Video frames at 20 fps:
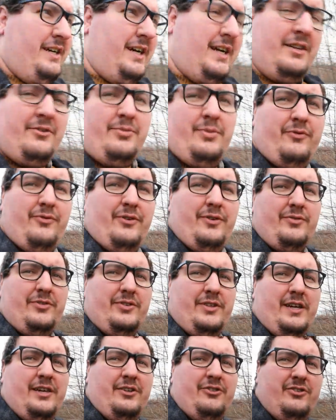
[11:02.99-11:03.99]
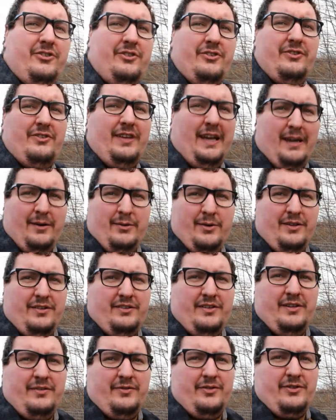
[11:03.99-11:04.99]
as with the other stations, hourly
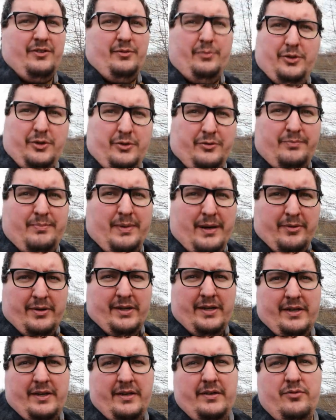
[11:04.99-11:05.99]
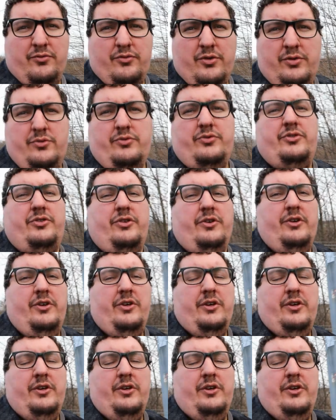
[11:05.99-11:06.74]
service on the North Berwick route